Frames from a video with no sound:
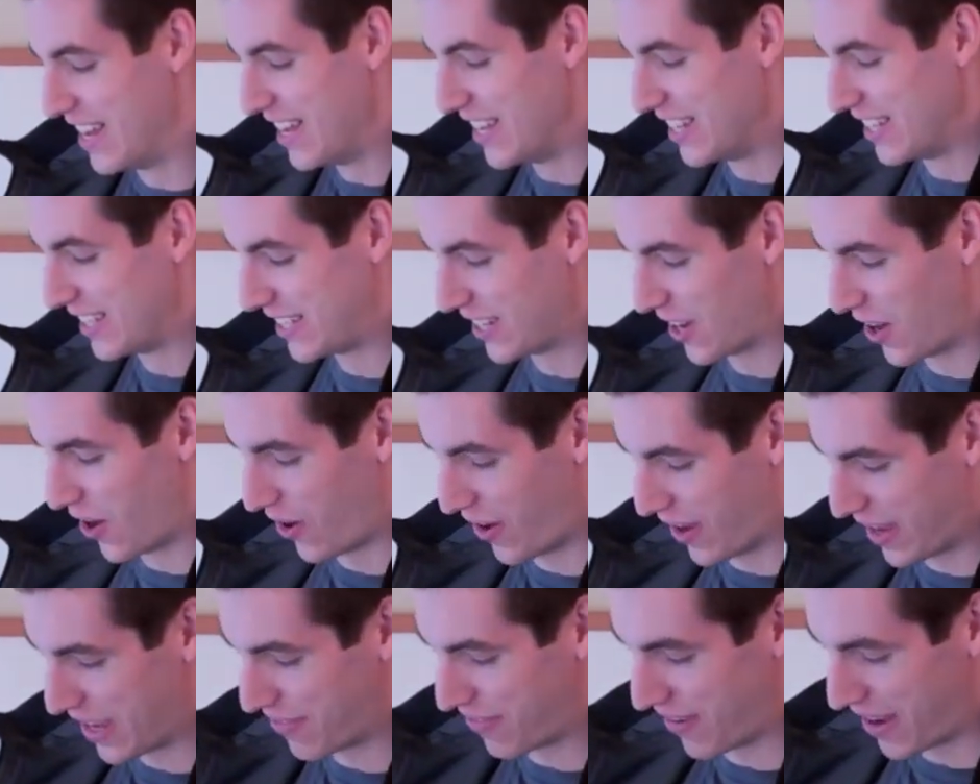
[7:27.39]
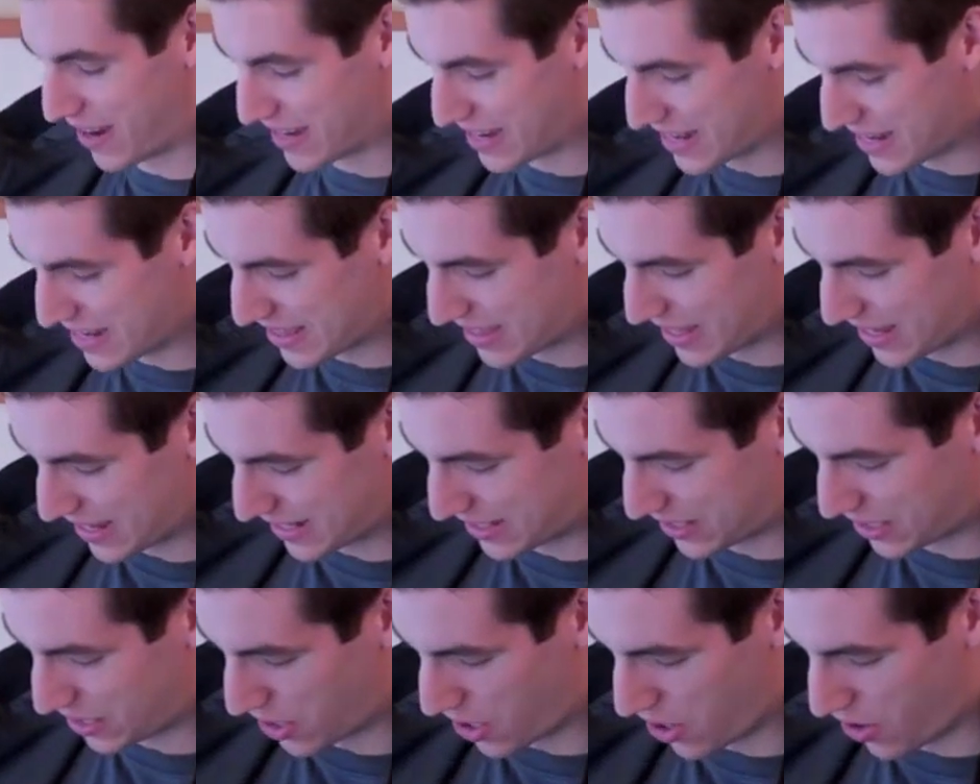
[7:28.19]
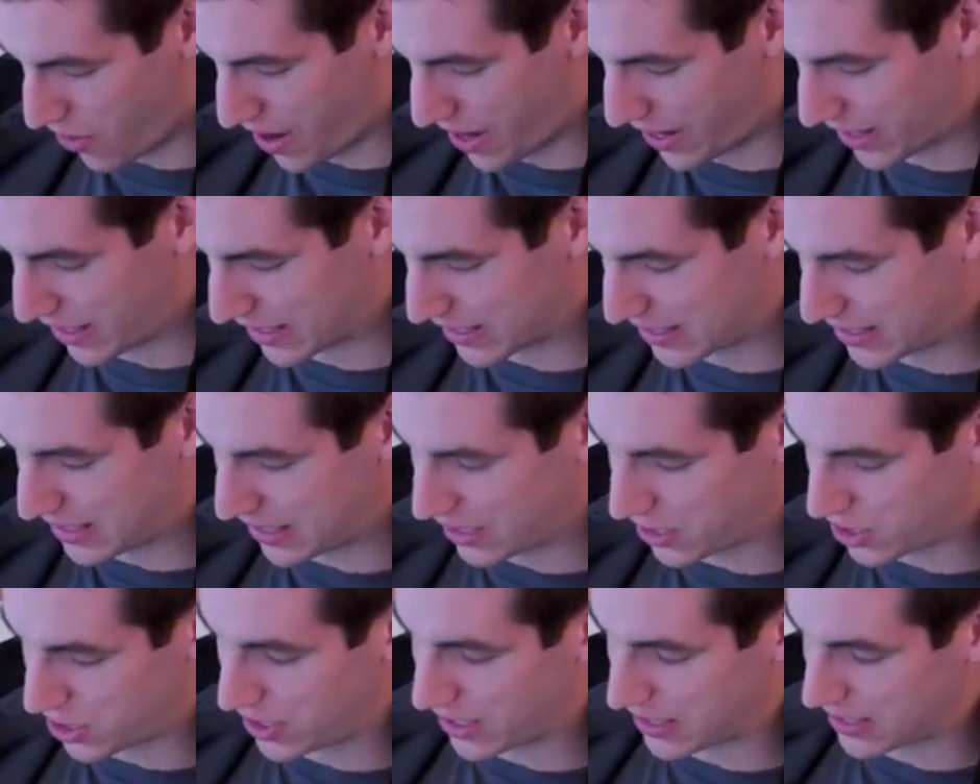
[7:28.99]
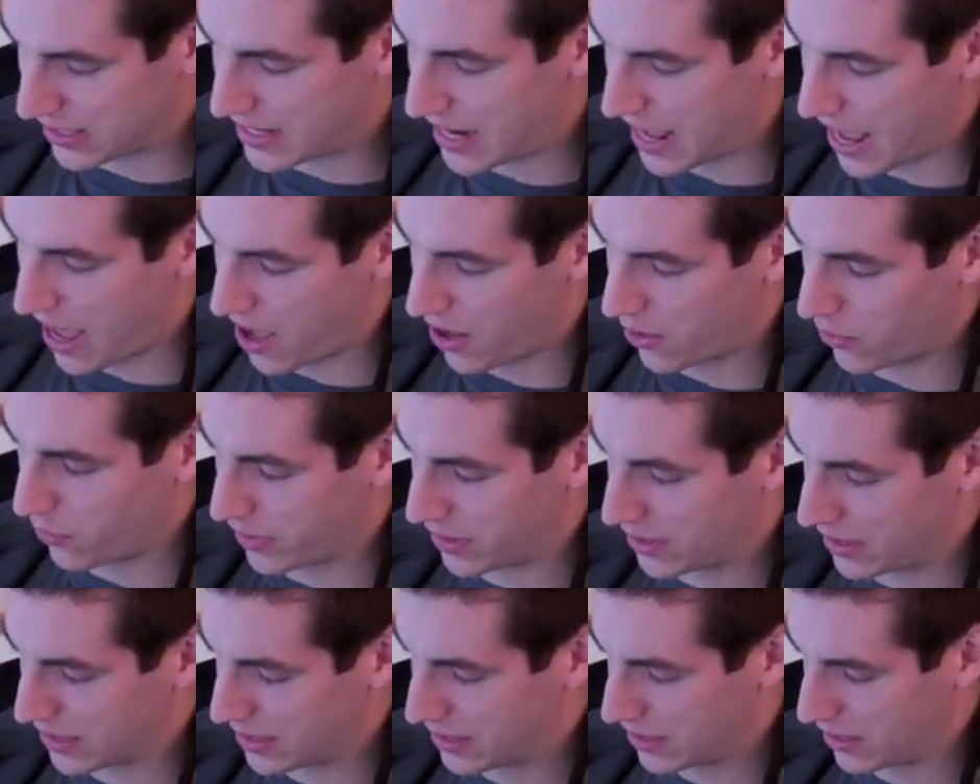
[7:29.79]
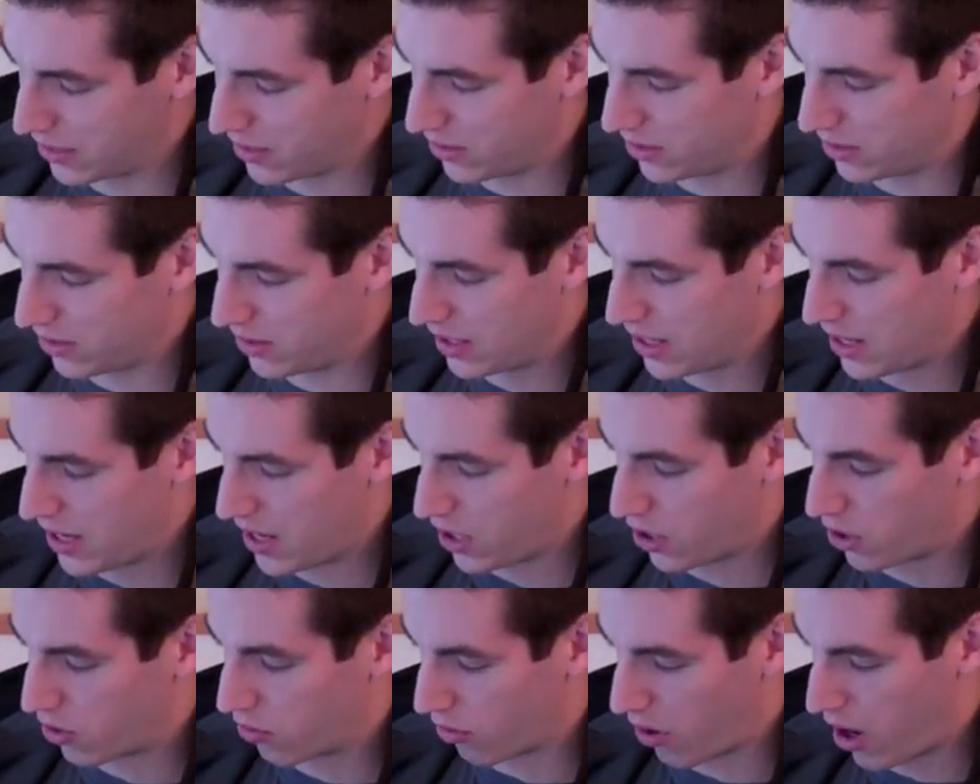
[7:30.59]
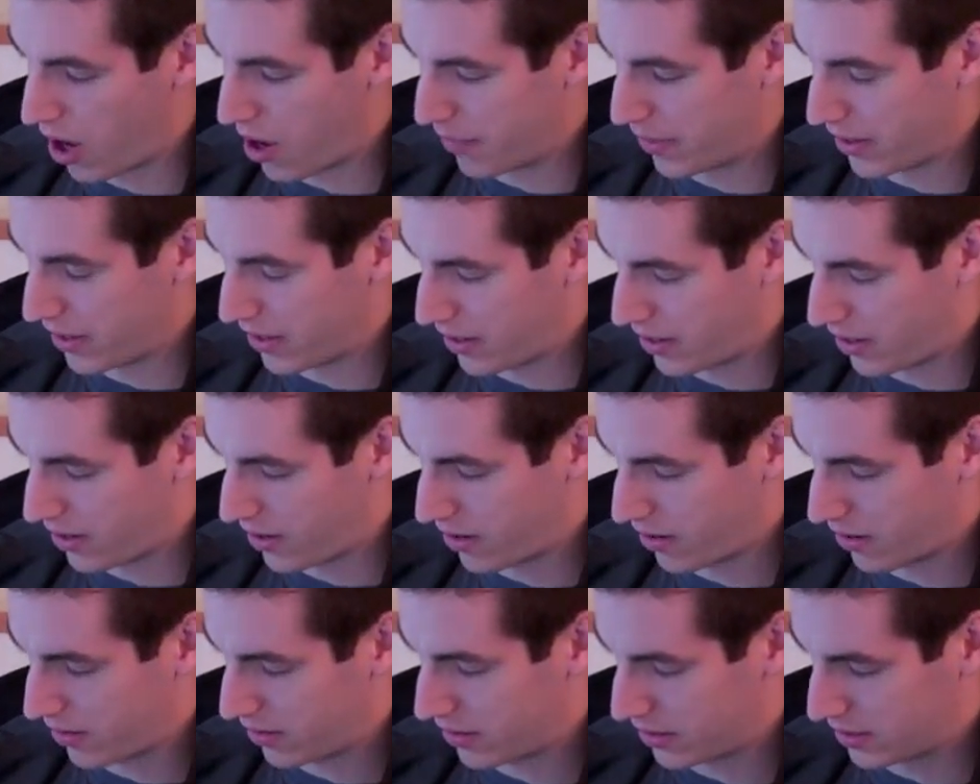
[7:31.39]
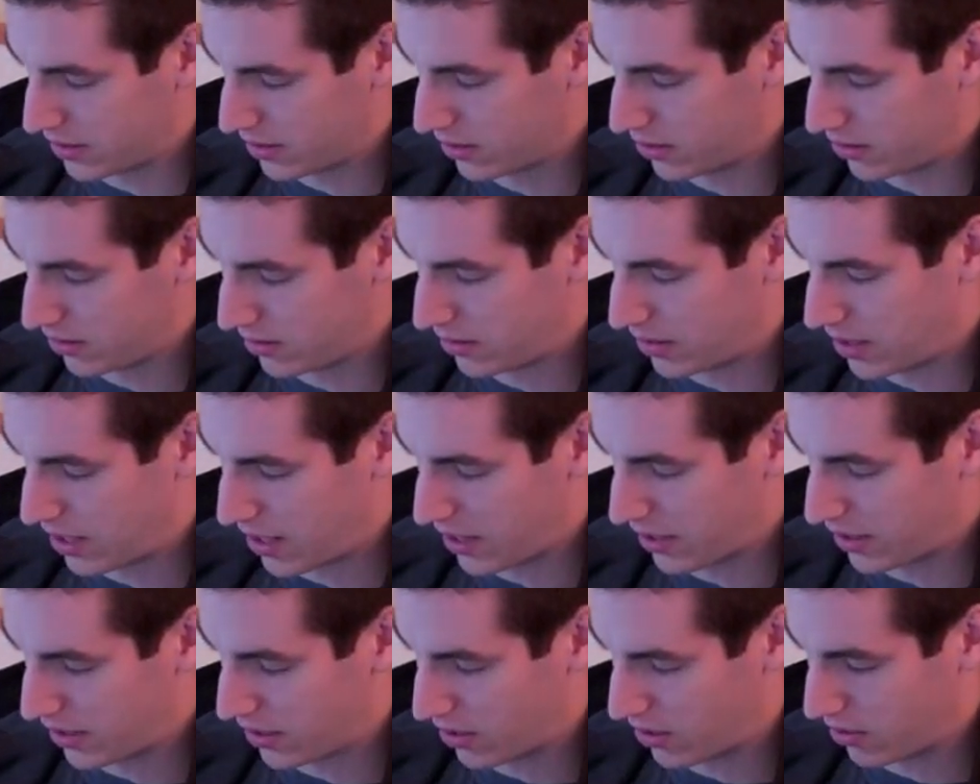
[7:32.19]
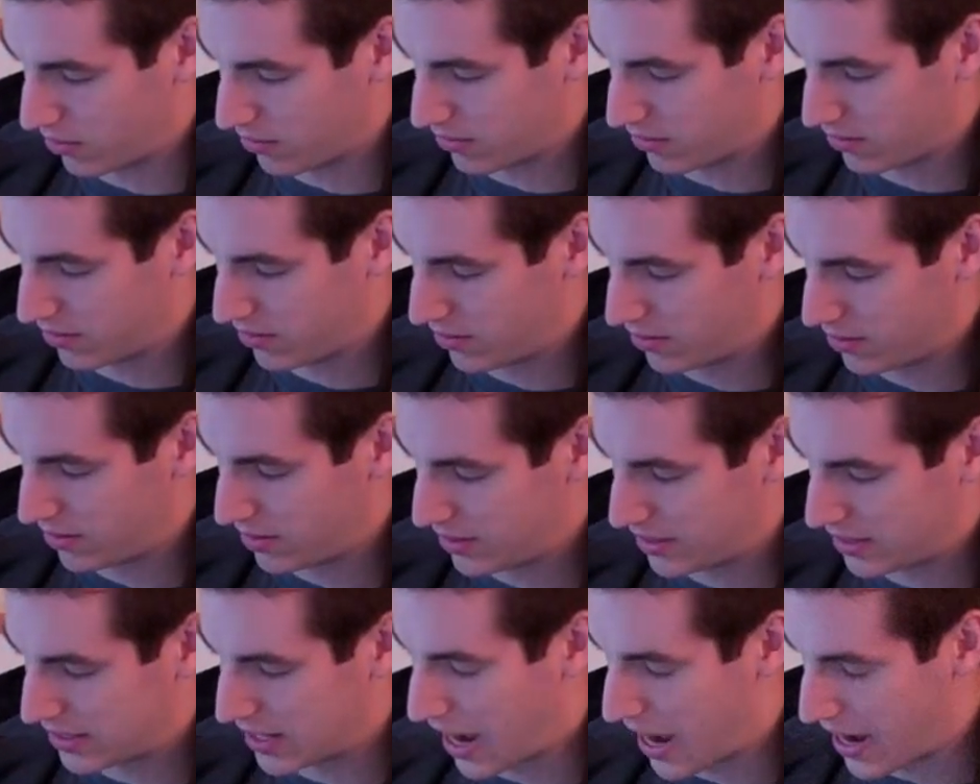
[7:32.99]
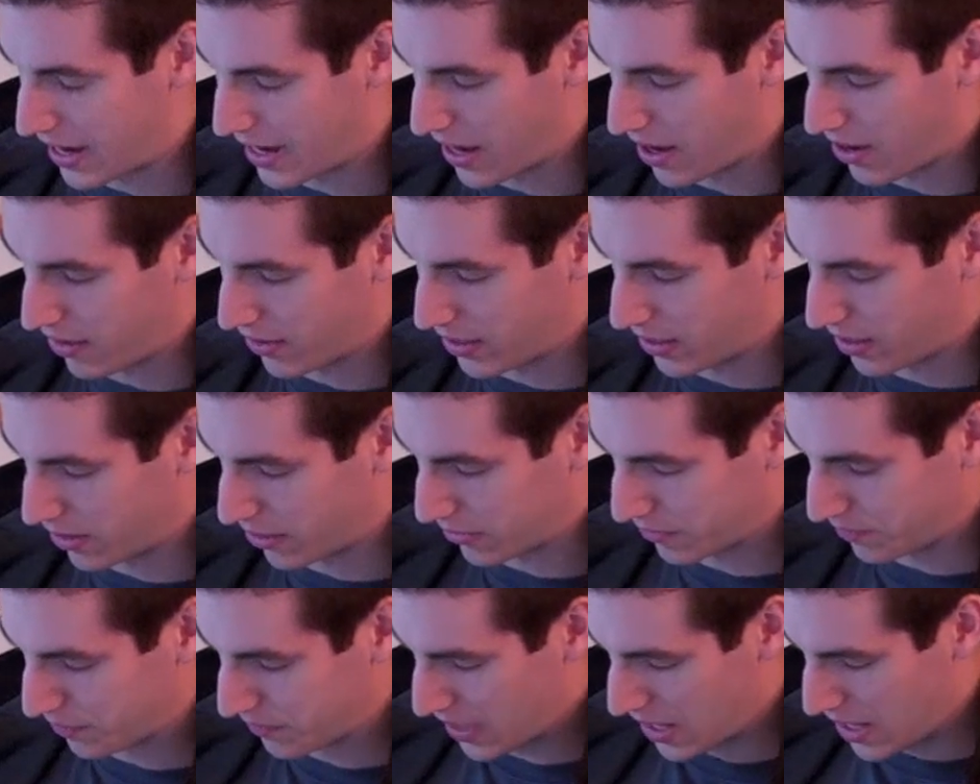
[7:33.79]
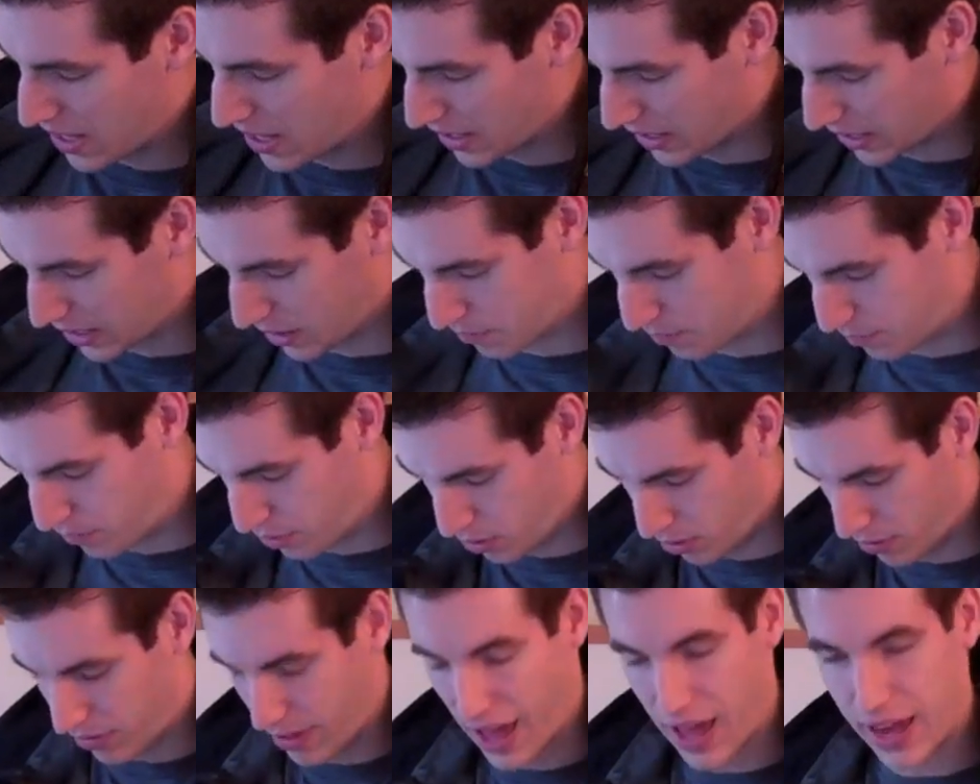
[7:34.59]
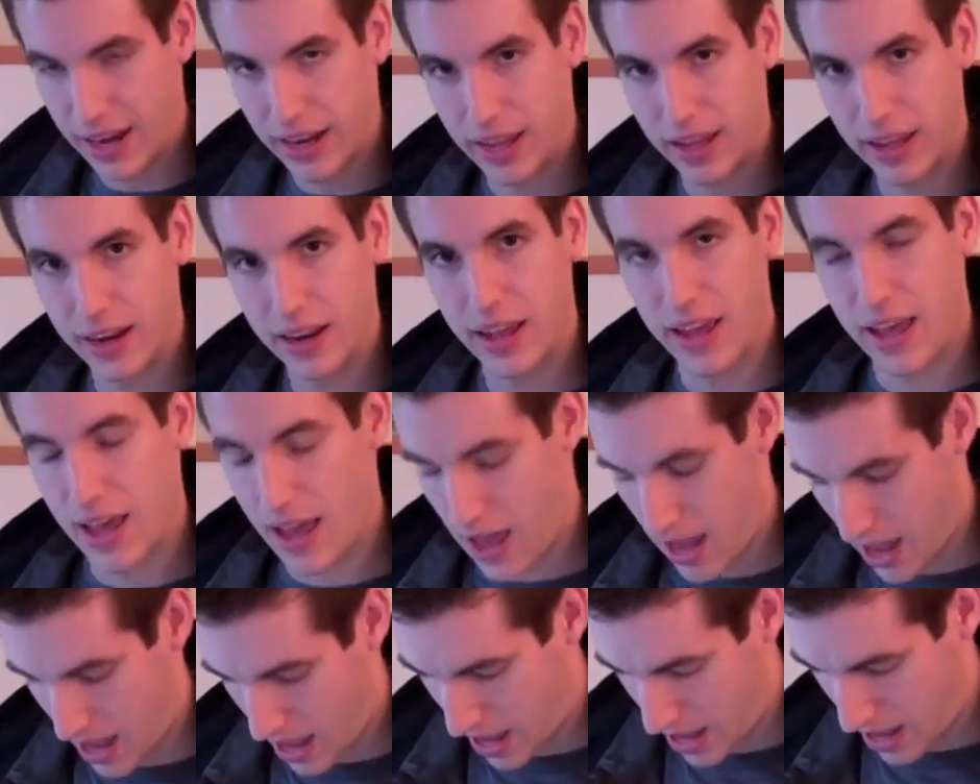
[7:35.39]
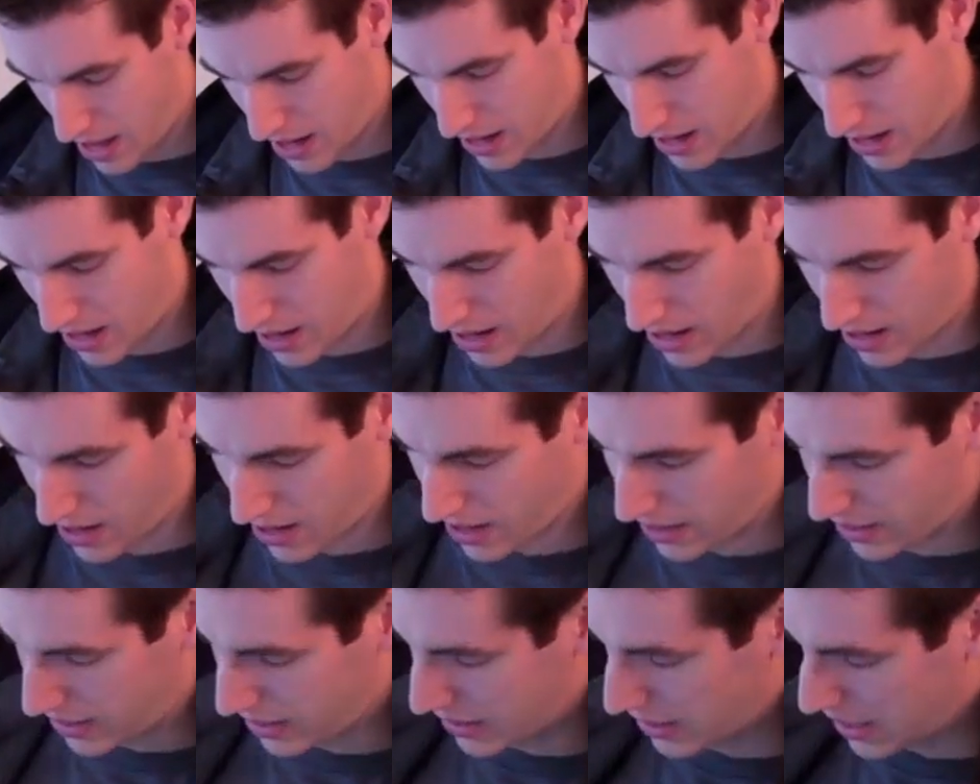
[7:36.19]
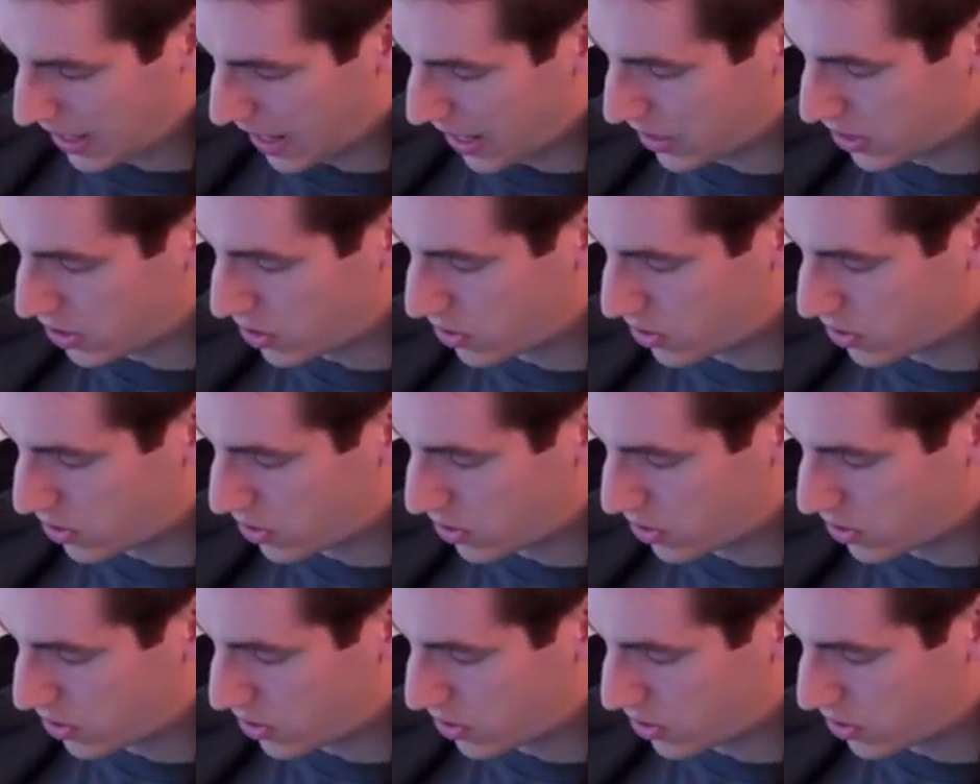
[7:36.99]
So if I need this, you know, I can cinch this down with this little grommet here, this little, you know, tie down here, and pull that in, and I can kind of